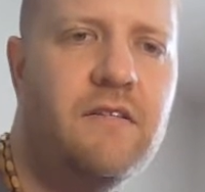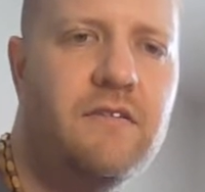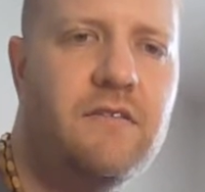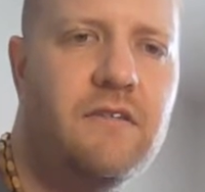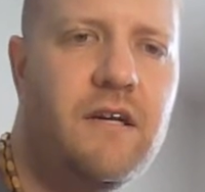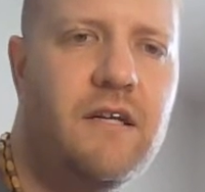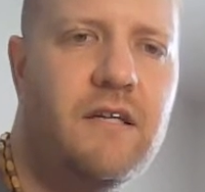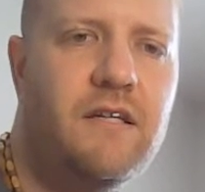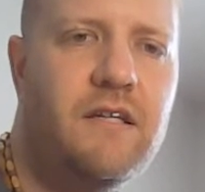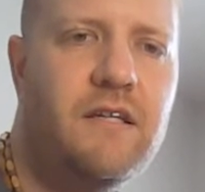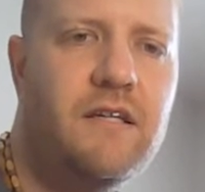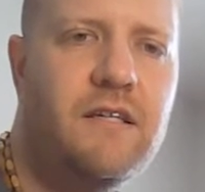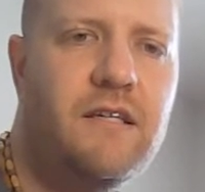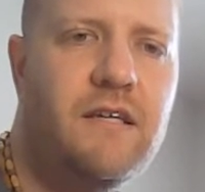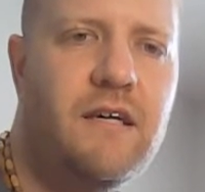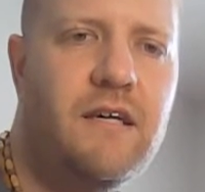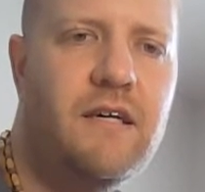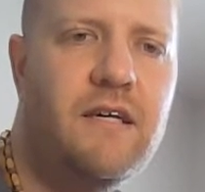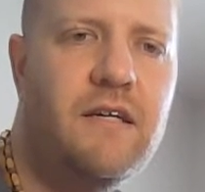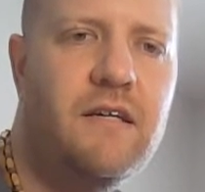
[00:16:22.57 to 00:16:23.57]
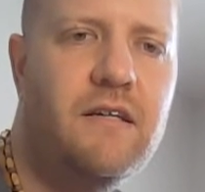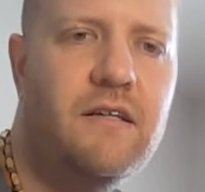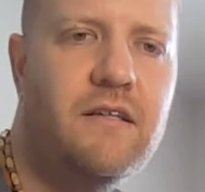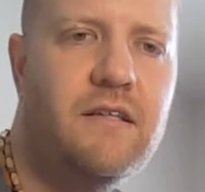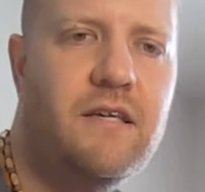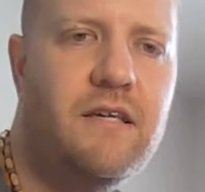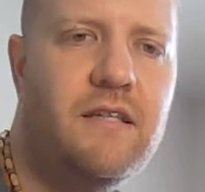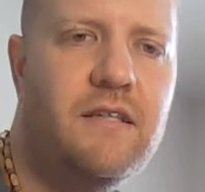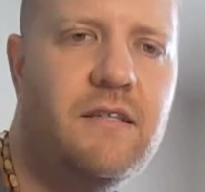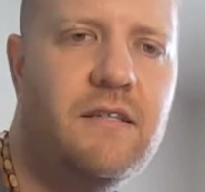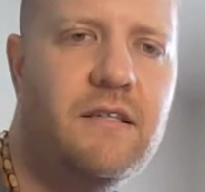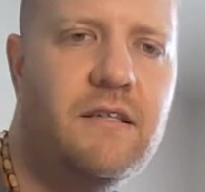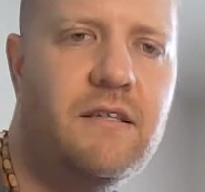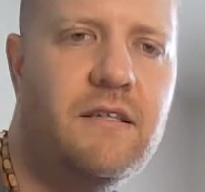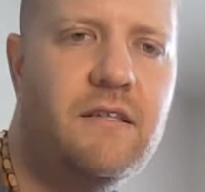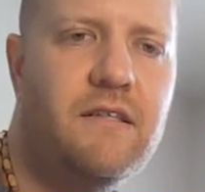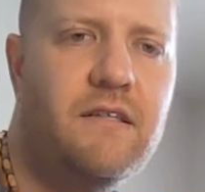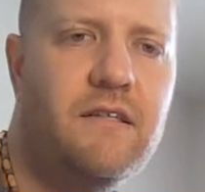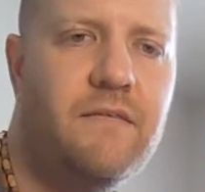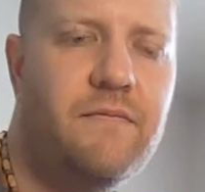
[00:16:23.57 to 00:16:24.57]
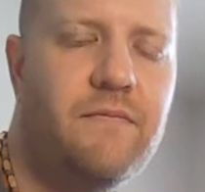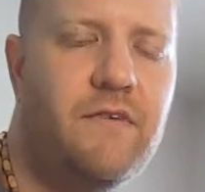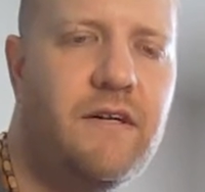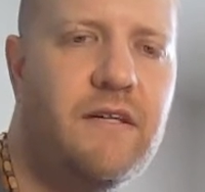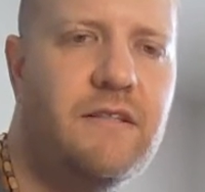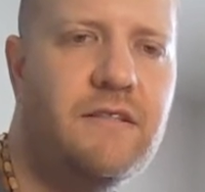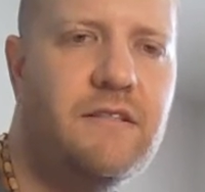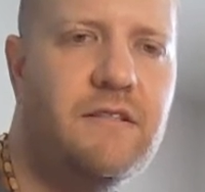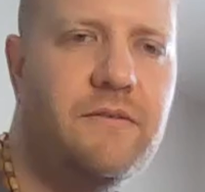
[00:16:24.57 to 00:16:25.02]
trekhekher, ketatake, right?